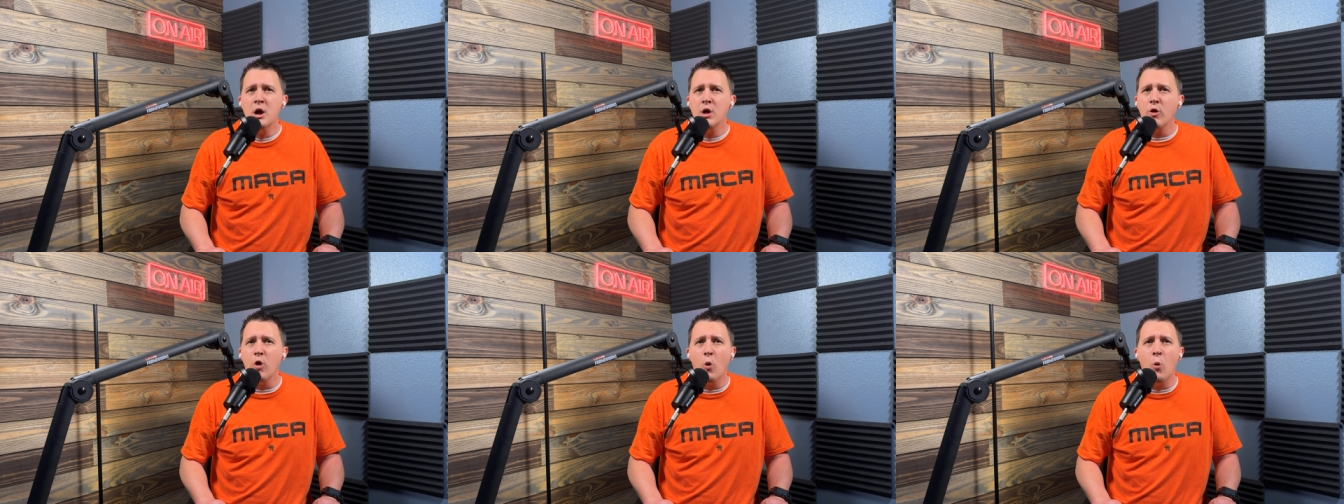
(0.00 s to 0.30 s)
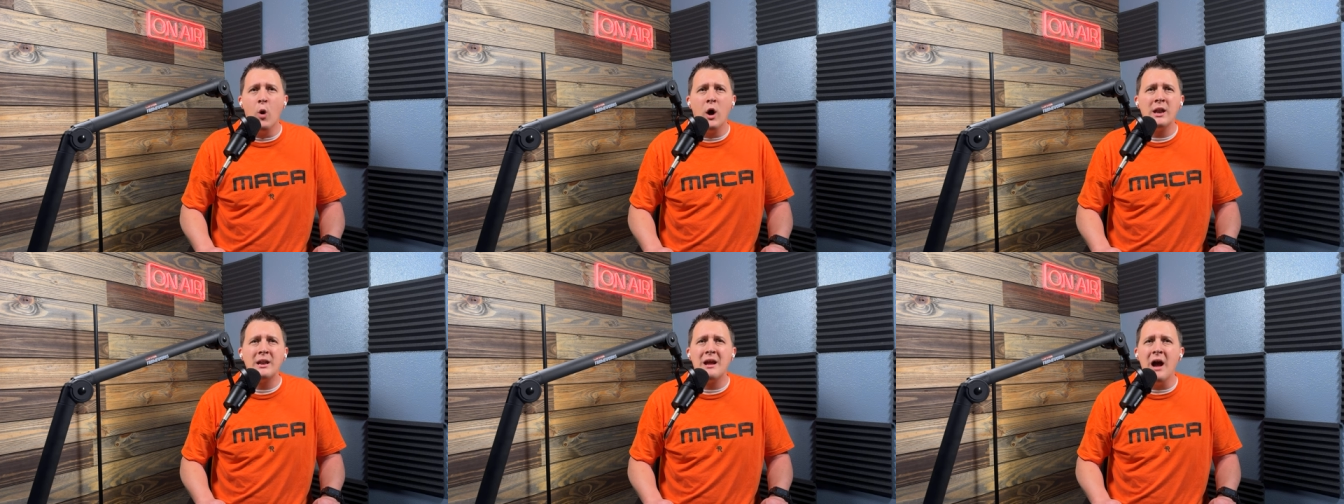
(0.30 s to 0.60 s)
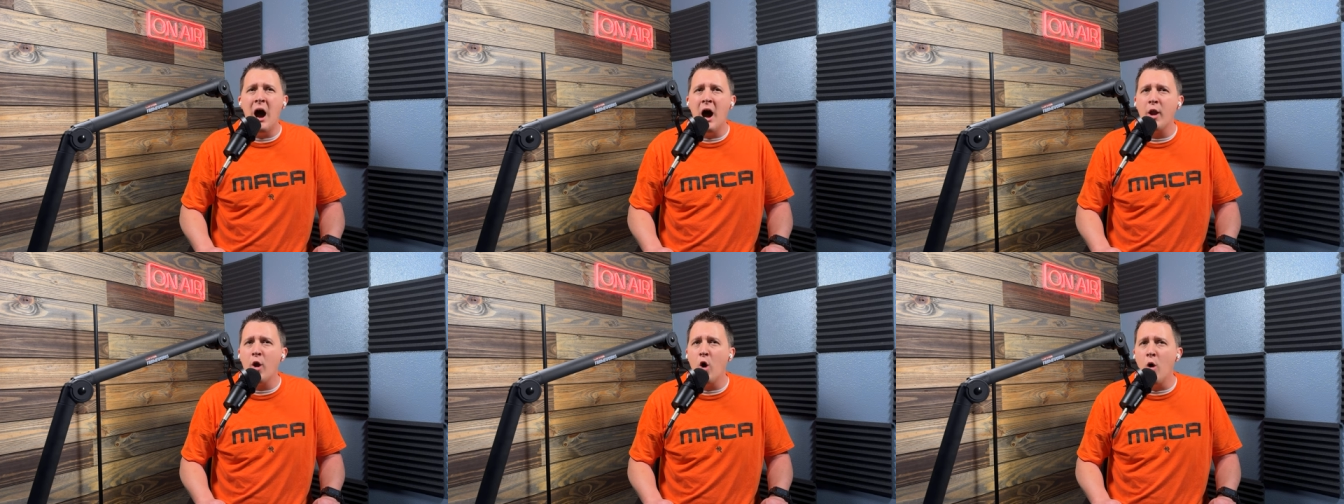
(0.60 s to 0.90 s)
The one
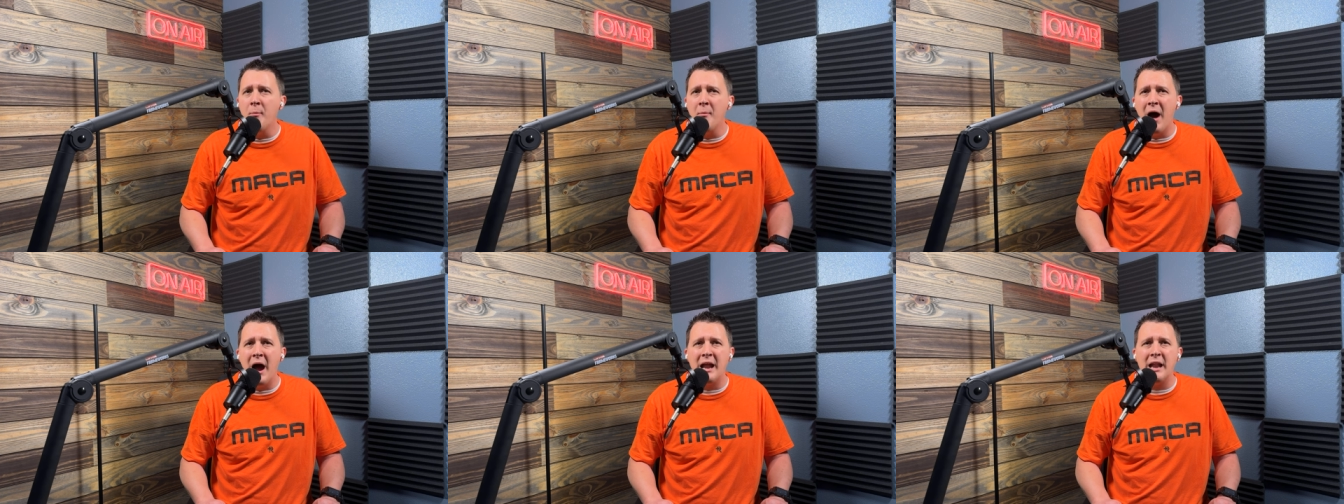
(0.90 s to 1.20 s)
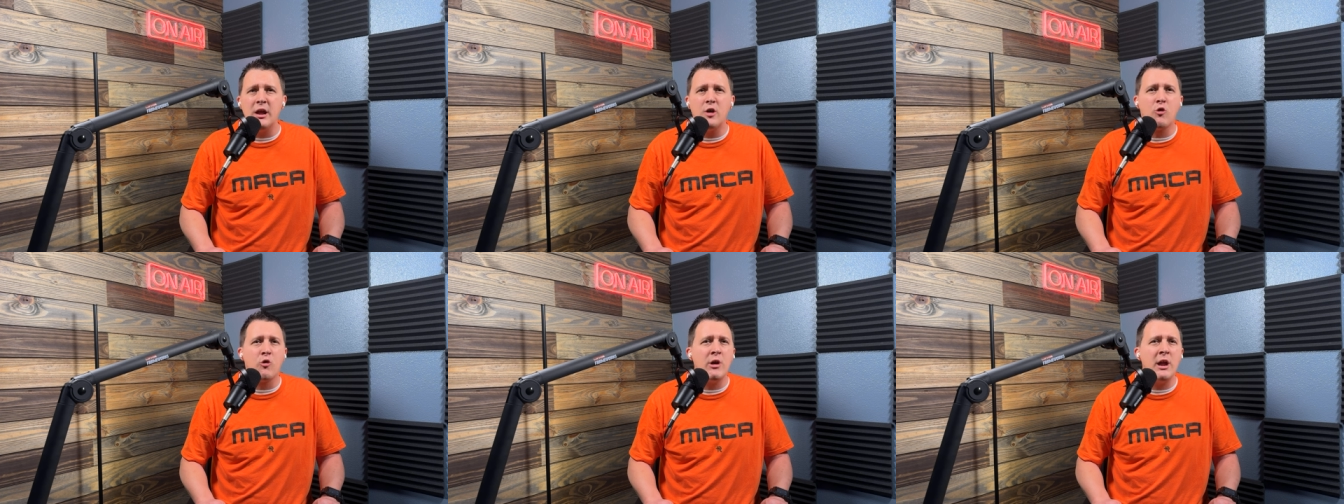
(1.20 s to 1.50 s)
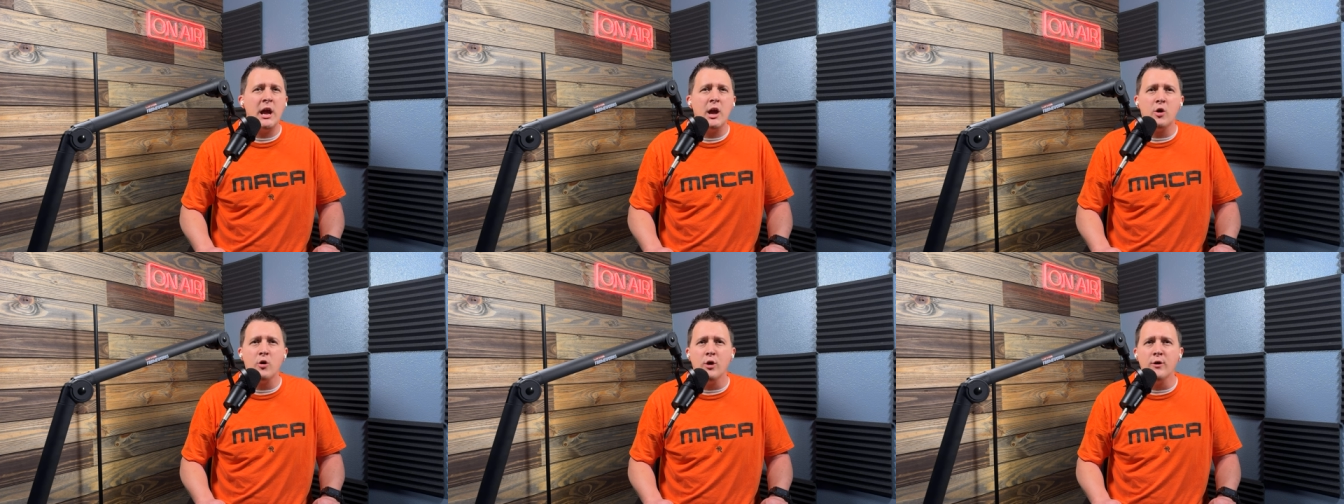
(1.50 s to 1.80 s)
God Almighty,
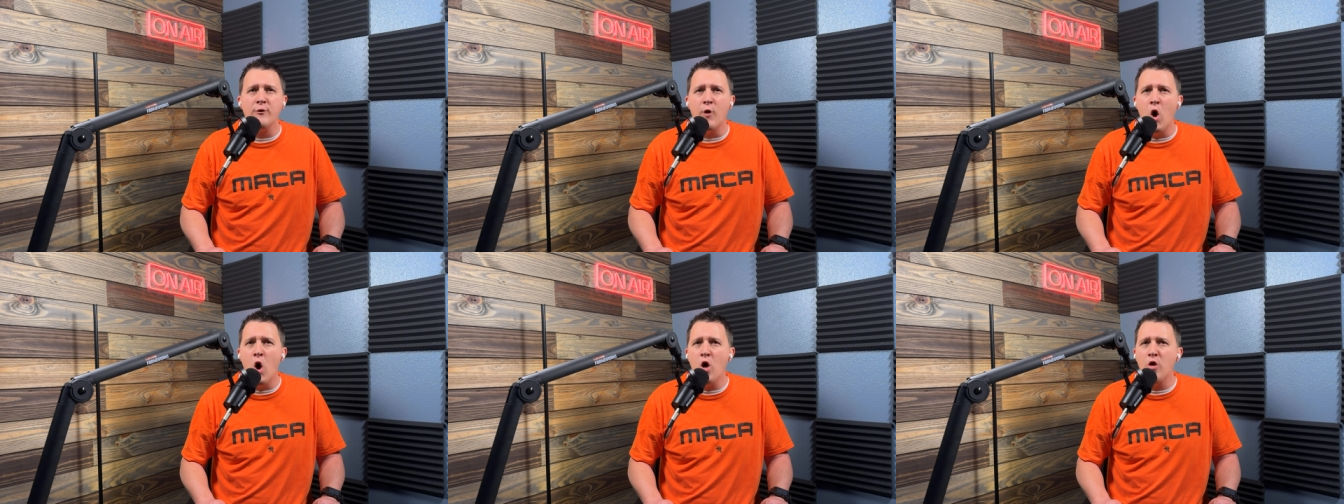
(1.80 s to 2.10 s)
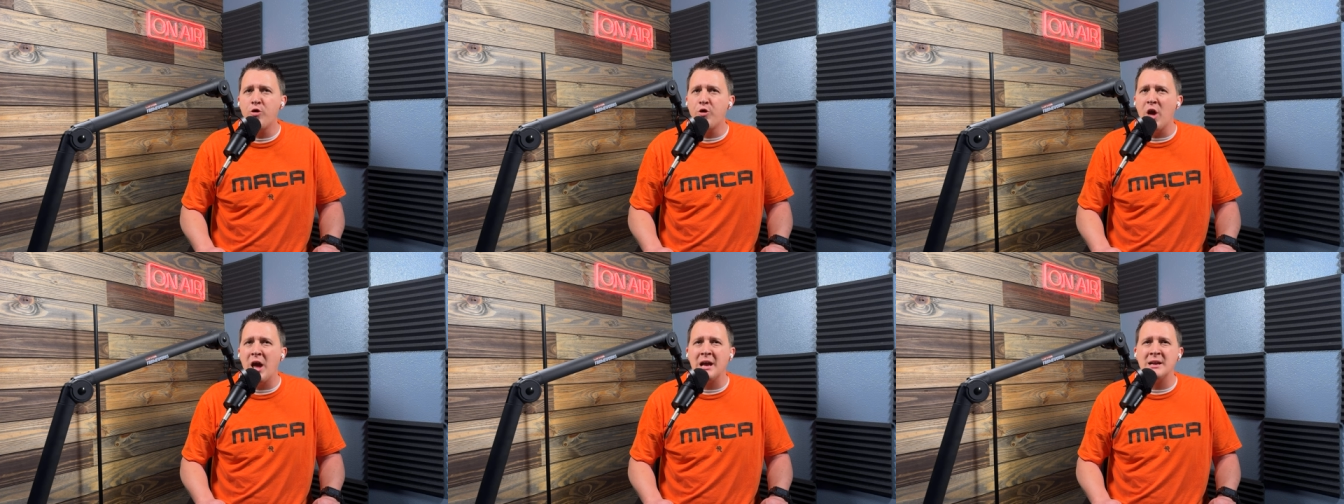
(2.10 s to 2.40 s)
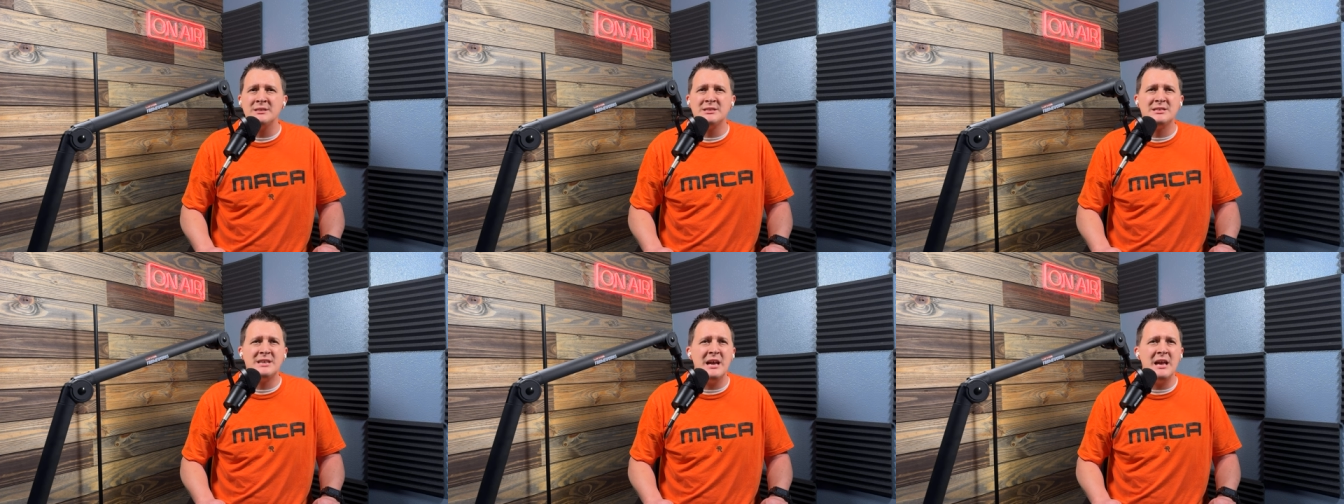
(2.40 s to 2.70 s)
creator of all
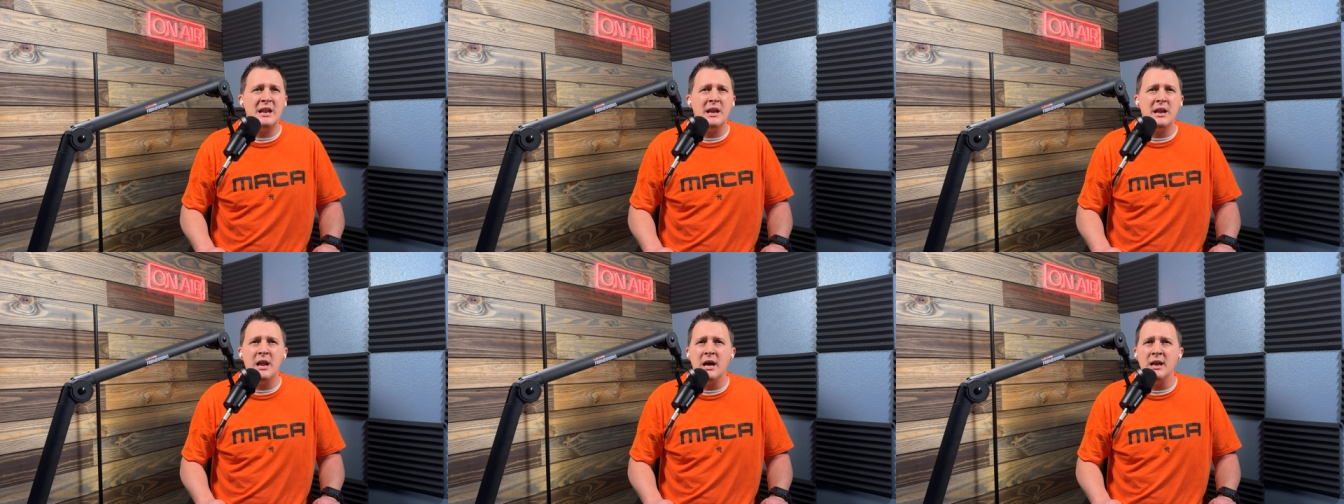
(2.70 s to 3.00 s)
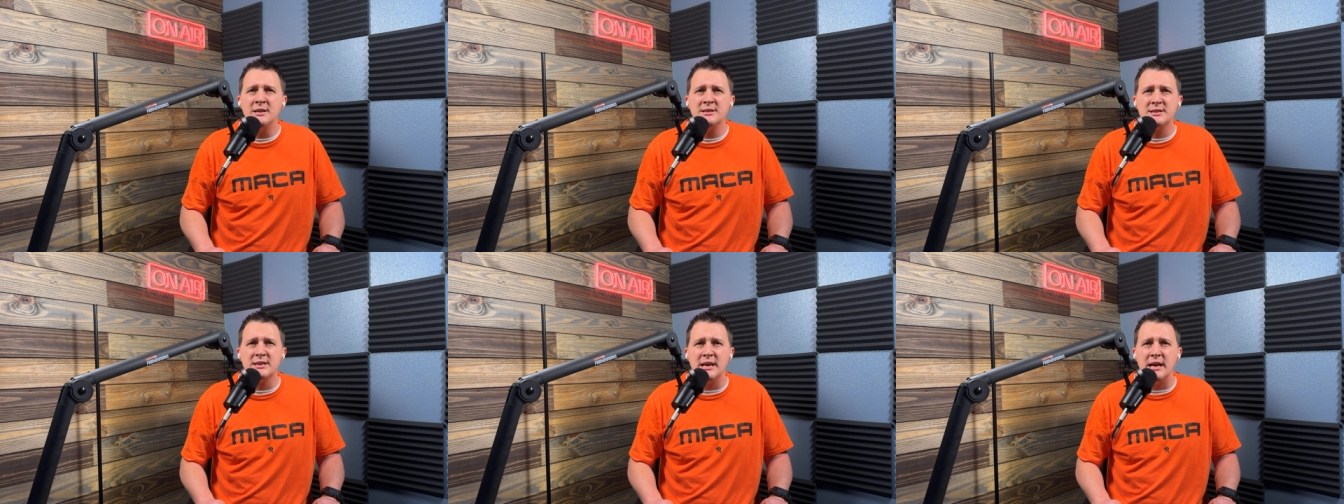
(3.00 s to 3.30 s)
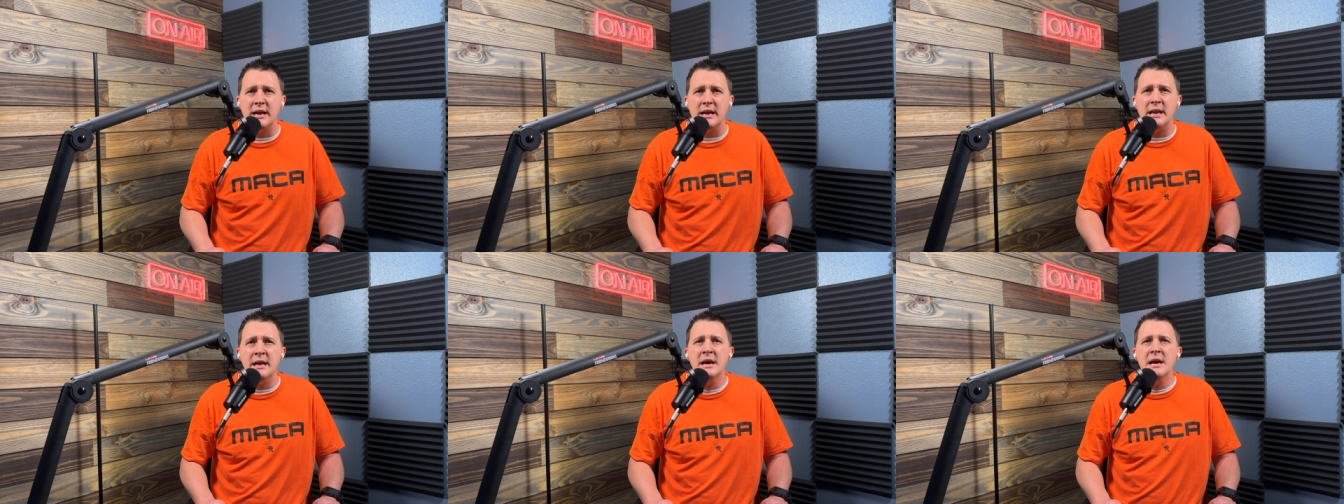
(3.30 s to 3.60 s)
things, seen and
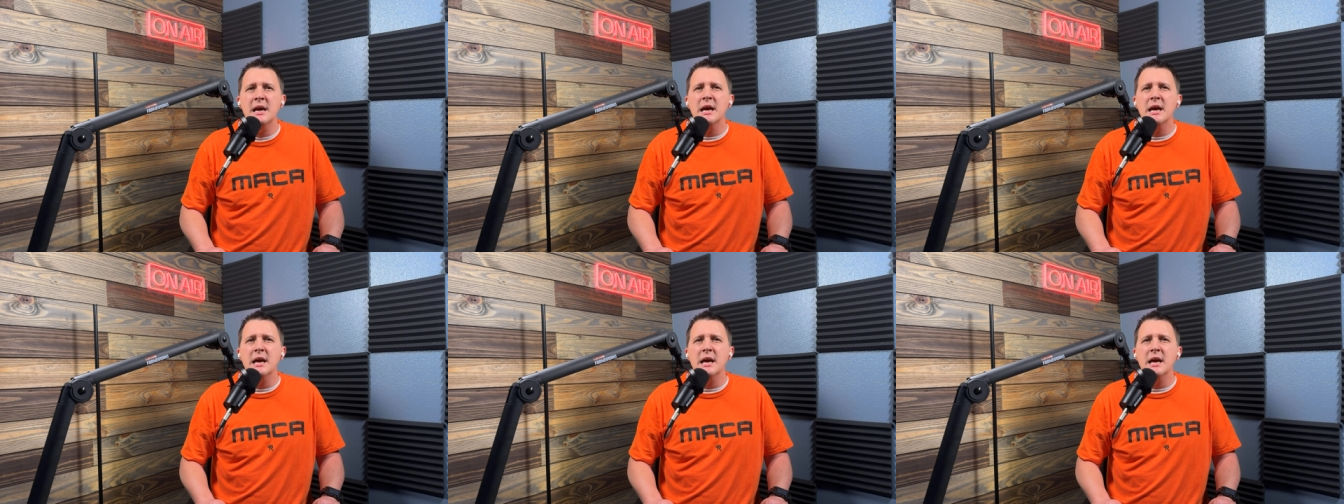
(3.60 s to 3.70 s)
unseen,